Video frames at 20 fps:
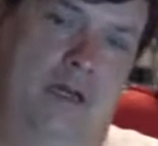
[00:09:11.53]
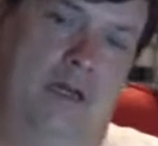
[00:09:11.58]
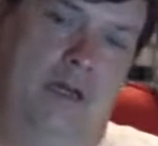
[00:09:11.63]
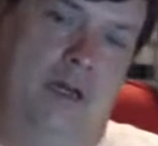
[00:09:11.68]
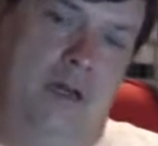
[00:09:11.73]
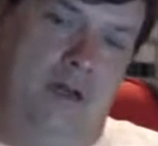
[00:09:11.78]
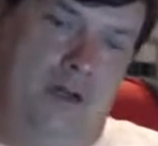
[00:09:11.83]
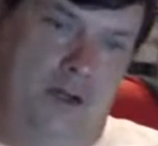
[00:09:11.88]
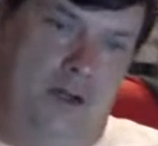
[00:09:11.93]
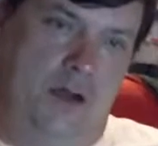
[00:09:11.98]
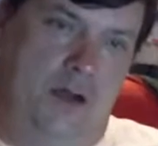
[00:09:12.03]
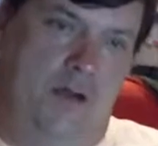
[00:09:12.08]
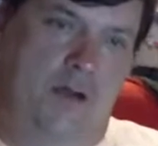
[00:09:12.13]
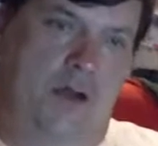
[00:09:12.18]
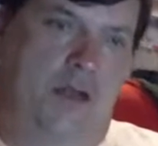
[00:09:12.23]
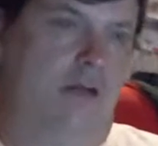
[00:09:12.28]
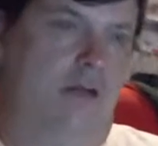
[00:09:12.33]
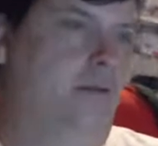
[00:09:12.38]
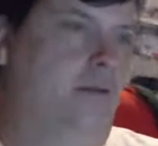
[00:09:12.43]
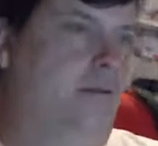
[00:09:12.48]

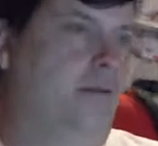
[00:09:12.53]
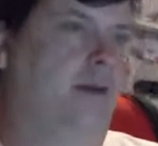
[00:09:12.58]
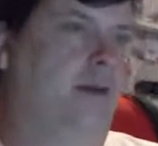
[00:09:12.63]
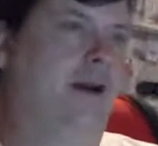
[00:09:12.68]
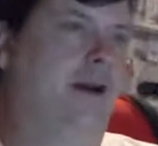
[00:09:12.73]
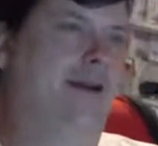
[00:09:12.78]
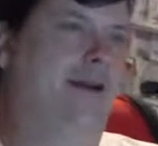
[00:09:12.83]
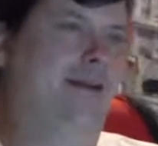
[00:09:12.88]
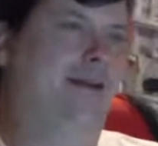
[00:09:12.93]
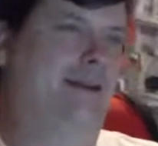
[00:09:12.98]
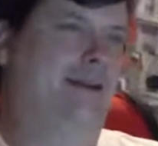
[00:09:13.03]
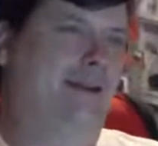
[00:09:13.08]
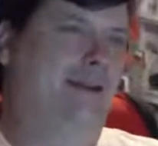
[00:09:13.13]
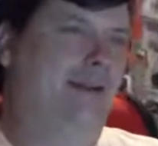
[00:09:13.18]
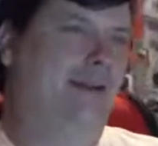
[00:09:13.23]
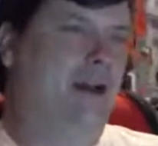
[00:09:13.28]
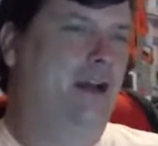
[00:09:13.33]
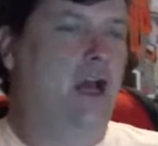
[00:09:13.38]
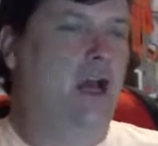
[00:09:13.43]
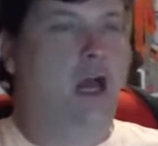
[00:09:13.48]
Undercoating. I
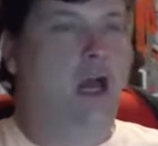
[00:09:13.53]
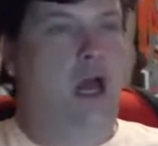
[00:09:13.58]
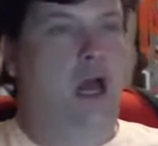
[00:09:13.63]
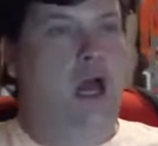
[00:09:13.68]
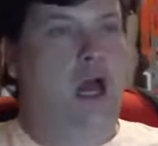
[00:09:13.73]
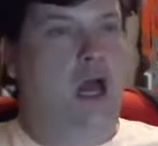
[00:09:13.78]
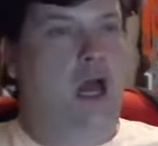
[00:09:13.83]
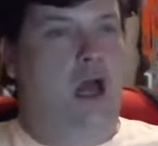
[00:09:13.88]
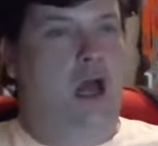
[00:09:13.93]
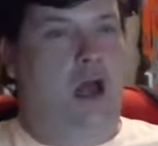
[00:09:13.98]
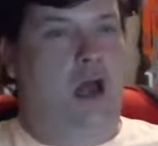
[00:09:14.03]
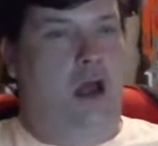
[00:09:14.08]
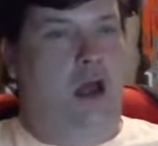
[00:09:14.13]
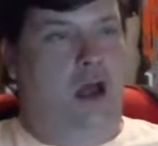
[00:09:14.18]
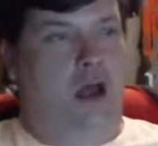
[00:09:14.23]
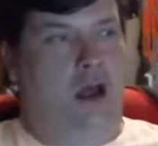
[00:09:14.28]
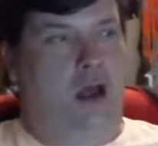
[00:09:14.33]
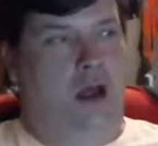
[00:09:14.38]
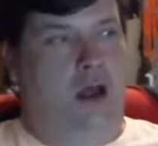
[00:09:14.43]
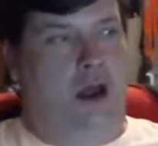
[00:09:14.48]

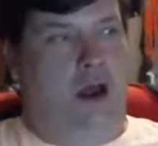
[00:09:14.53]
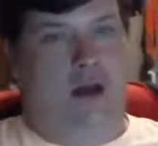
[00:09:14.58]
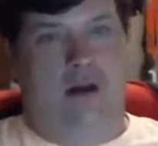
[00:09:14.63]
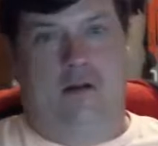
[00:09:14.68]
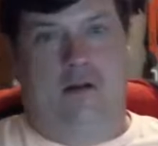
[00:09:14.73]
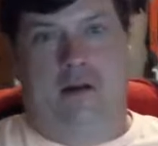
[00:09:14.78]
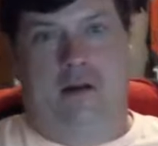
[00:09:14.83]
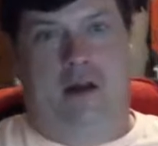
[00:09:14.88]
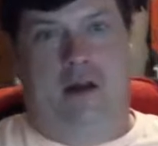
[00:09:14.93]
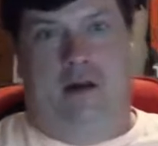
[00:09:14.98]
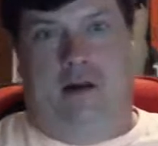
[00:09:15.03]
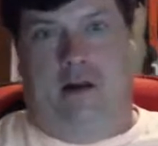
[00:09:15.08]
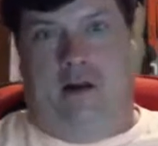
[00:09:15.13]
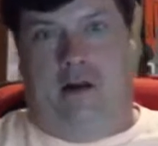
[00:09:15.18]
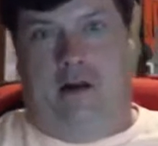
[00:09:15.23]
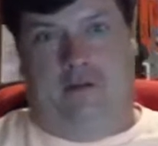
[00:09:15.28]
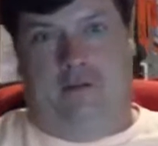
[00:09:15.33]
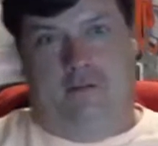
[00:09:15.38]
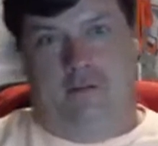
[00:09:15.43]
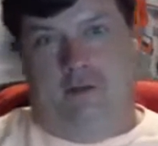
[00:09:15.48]
don't need it
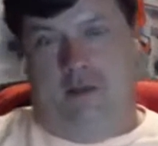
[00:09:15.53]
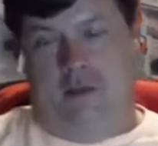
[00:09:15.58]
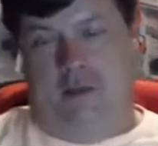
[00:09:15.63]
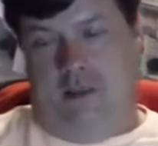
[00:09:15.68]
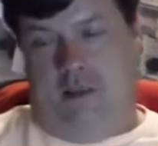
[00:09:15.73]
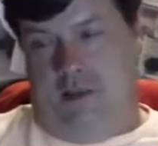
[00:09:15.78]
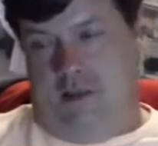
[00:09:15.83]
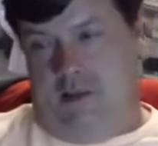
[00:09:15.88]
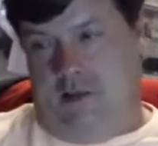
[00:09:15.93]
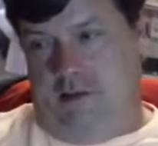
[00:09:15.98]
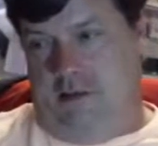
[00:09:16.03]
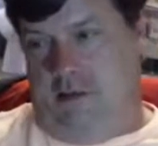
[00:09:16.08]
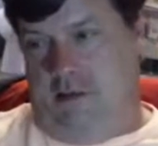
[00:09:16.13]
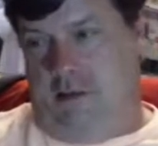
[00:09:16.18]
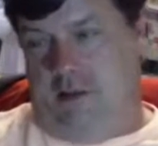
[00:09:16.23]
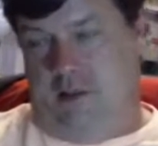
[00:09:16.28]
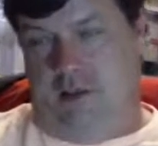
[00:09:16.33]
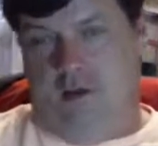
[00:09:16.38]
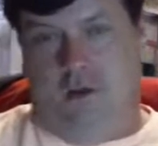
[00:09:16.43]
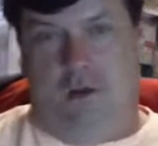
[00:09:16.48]
now.
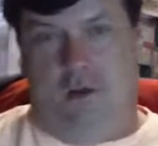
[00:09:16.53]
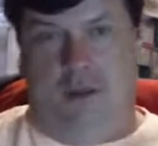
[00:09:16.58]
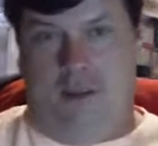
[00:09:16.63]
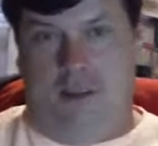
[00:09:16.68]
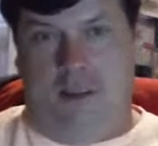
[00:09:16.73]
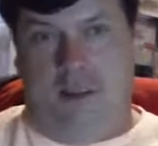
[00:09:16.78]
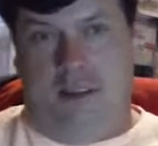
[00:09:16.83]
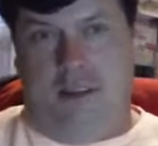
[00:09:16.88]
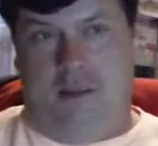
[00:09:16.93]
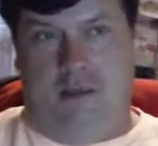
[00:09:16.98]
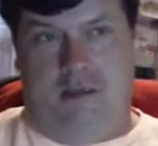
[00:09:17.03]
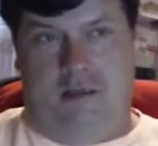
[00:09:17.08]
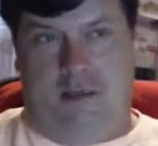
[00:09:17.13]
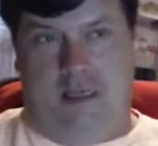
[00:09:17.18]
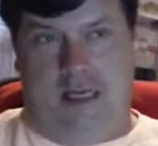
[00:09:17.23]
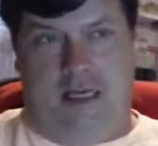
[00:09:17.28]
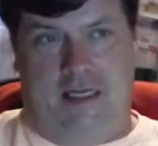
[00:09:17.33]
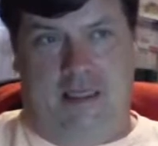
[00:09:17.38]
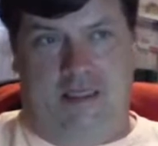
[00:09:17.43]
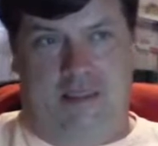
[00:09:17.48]
The oil leak
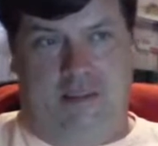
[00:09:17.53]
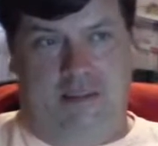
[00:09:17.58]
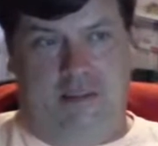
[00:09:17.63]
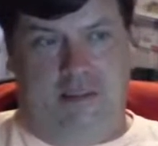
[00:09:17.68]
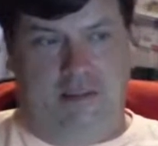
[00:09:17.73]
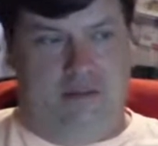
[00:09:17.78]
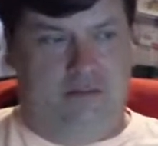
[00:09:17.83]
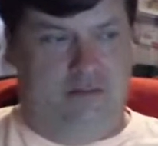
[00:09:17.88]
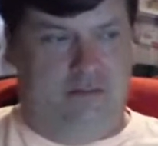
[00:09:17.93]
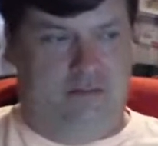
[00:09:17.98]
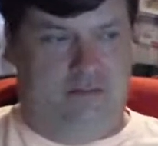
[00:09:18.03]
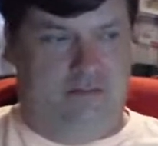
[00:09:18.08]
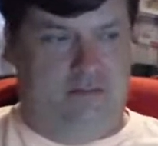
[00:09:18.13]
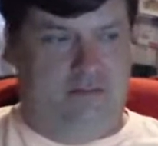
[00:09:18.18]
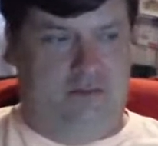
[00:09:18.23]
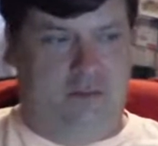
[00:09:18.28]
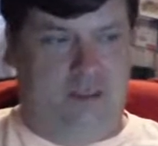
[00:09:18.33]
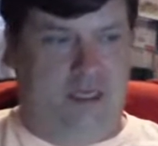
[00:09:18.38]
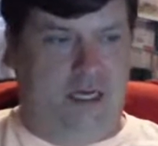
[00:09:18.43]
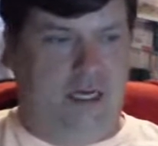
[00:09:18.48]
has
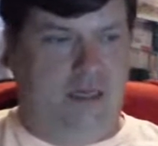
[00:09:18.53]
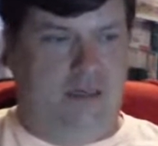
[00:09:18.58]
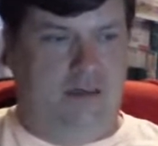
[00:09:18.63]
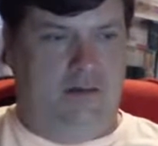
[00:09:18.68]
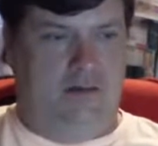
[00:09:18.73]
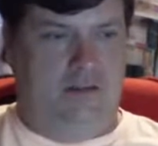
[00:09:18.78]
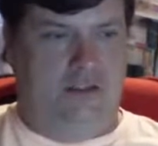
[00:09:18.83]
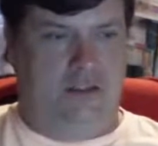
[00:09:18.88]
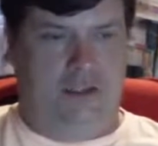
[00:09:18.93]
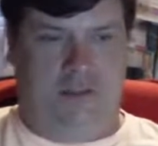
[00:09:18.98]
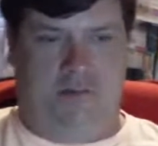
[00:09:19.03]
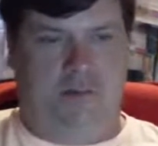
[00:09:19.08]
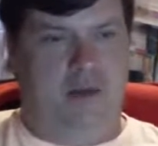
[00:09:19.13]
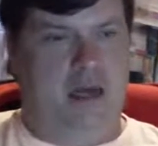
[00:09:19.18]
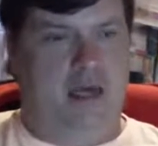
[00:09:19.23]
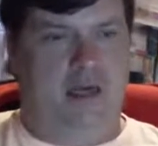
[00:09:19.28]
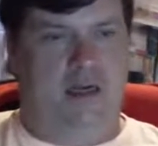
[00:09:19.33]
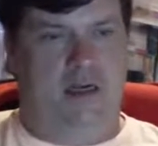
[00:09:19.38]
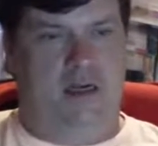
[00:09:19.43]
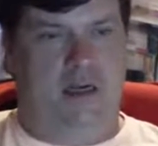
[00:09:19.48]
gotten just
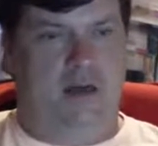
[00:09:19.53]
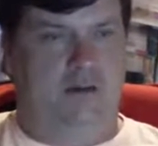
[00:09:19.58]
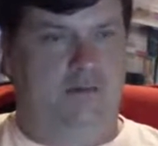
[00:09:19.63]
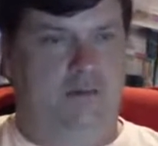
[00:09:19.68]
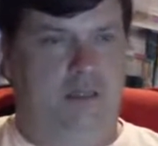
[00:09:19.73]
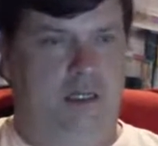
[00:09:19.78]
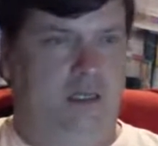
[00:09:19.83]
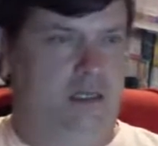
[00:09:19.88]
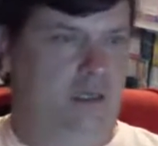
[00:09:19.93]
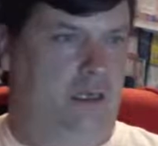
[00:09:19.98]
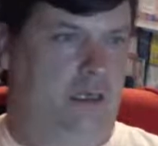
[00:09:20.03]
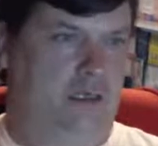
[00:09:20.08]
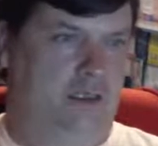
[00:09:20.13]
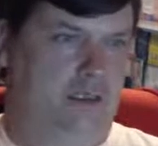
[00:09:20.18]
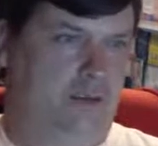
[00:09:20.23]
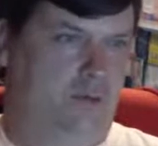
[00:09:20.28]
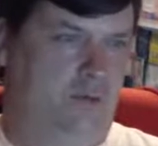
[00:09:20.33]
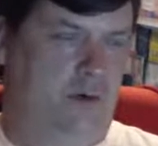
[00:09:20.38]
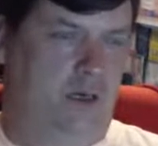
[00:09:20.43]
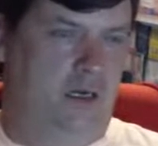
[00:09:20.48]
bad enough. I
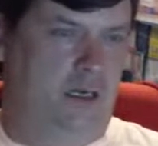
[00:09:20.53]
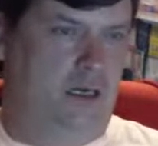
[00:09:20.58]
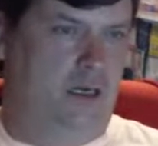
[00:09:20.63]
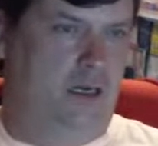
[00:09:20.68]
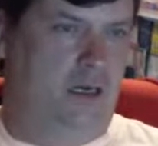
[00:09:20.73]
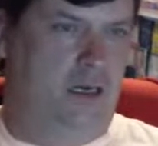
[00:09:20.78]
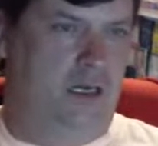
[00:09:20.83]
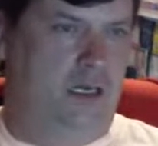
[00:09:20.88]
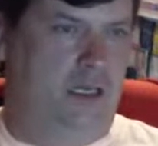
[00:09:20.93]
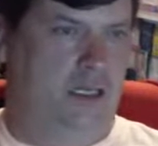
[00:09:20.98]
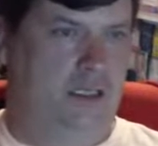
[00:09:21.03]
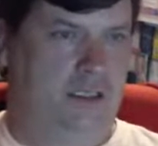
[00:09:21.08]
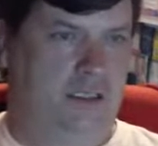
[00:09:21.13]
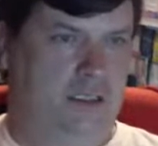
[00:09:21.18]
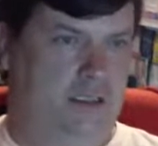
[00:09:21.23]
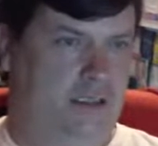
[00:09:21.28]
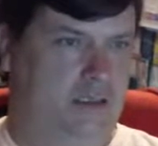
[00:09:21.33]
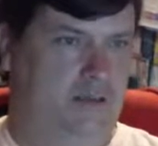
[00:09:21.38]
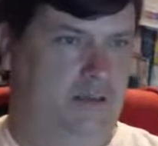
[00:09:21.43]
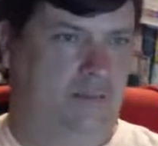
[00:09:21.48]
swear to God,
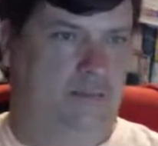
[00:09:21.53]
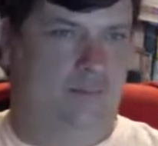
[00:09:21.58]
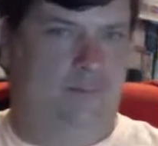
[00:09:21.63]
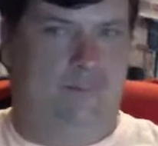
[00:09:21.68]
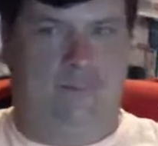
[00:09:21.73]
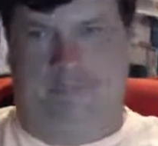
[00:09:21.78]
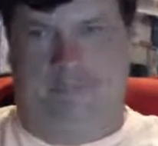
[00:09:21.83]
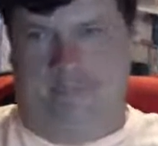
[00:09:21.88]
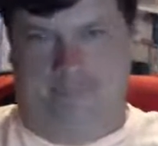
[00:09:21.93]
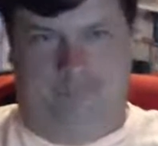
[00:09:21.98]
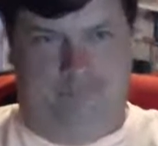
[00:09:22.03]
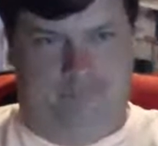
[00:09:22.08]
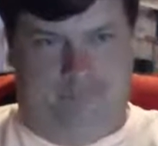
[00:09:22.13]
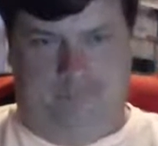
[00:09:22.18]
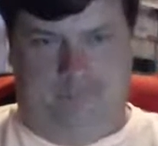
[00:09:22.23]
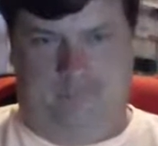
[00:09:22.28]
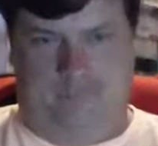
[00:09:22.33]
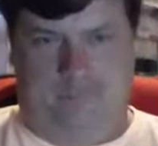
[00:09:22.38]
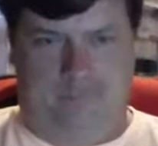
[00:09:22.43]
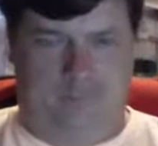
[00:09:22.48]
it's
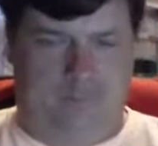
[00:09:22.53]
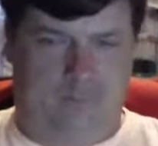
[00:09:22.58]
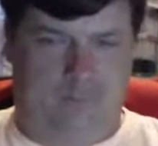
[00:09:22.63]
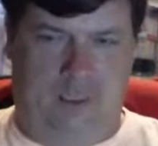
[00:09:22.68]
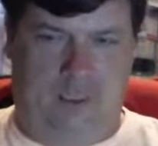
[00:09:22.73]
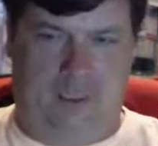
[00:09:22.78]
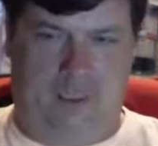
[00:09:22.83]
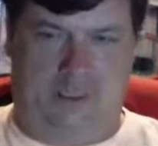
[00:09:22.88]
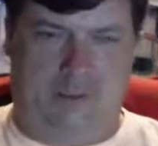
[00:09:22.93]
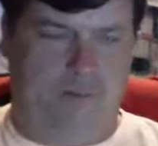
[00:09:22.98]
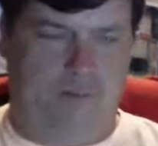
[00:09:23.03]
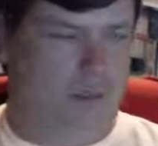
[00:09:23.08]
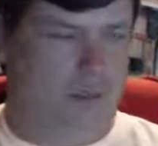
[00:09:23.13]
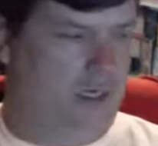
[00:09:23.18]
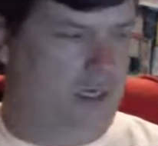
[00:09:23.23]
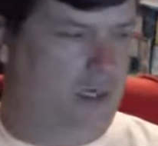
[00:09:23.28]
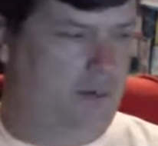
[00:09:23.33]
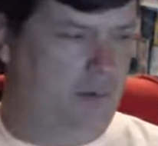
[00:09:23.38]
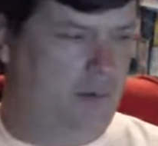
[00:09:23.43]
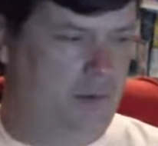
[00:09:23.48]

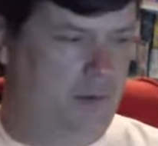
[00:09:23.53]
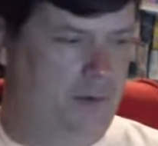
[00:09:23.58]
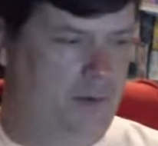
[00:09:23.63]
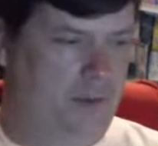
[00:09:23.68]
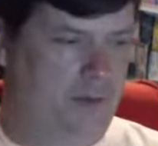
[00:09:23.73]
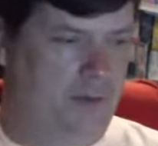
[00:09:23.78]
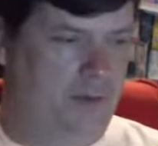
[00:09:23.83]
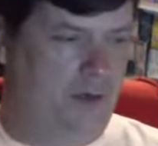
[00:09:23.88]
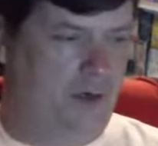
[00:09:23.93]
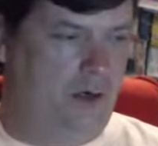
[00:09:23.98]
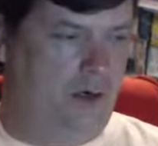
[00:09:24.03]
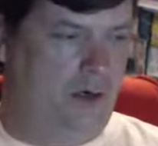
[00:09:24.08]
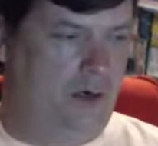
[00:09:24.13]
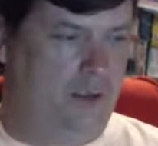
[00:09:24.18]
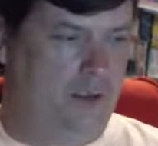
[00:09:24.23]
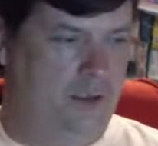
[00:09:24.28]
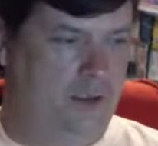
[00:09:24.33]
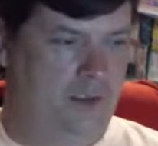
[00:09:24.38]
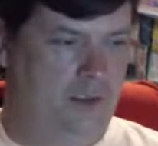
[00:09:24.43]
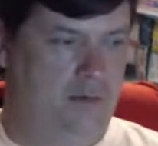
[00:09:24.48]
sprayed up underneath the car.
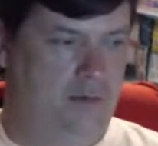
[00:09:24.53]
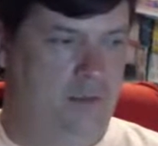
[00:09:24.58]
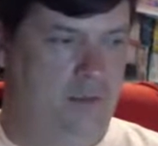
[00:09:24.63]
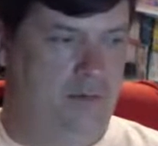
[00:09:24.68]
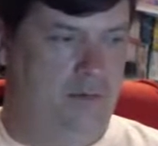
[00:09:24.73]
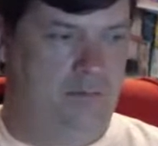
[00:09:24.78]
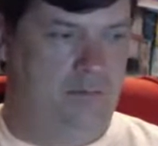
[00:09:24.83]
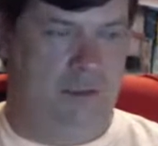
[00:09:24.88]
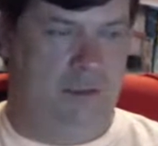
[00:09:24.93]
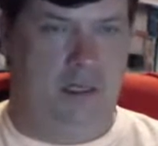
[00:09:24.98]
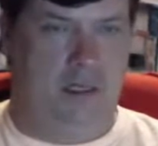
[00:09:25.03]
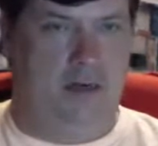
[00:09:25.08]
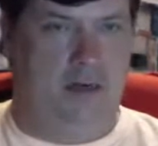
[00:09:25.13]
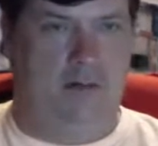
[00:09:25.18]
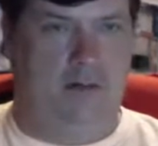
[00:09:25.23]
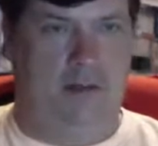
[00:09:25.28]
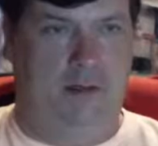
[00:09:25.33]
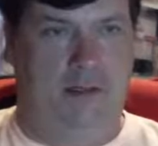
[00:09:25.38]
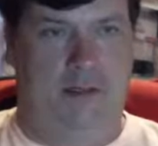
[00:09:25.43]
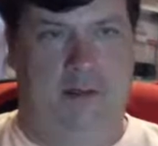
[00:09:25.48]
So I
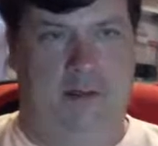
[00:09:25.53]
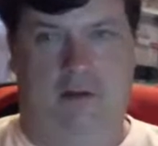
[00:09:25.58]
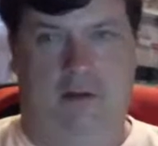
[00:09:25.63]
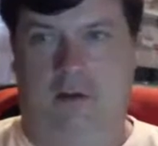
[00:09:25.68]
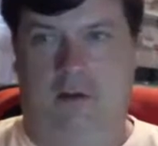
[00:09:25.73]
don't need it.